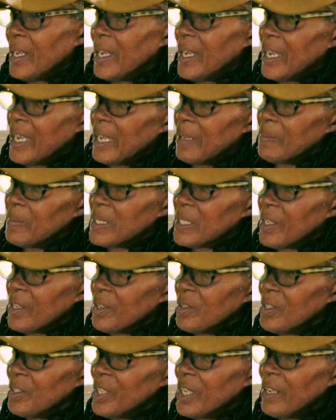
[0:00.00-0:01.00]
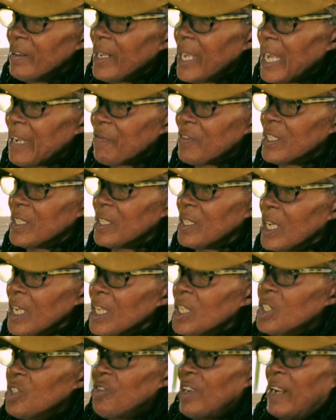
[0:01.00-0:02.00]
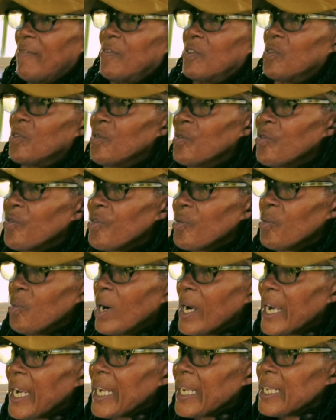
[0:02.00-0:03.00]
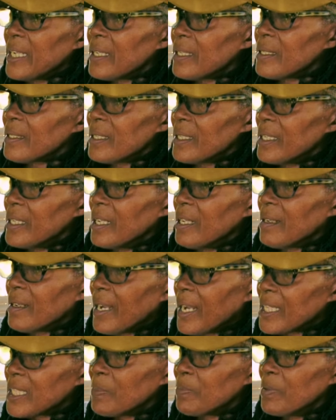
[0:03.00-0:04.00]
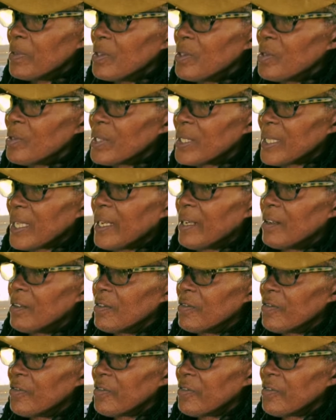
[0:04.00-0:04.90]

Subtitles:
So you don't have to travel all the way, you know, catapult yourself.